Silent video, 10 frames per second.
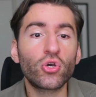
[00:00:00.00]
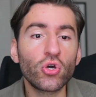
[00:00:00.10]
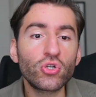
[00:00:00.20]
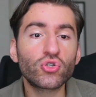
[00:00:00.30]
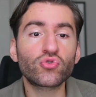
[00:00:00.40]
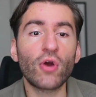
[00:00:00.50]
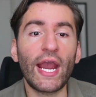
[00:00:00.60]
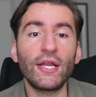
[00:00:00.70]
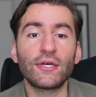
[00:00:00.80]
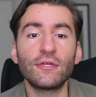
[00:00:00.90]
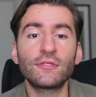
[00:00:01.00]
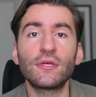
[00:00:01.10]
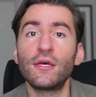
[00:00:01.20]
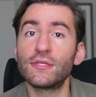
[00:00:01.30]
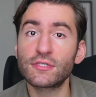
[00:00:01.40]
Good traders
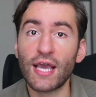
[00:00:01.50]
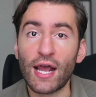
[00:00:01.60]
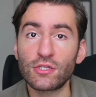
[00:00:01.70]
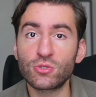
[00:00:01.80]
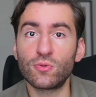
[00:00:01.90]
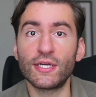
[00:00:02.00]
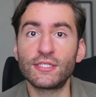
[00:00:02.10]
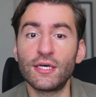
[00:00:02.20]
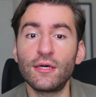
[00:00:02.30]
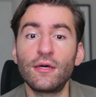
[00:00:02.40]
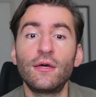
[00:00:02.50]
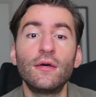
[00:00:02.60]
scan Twitter,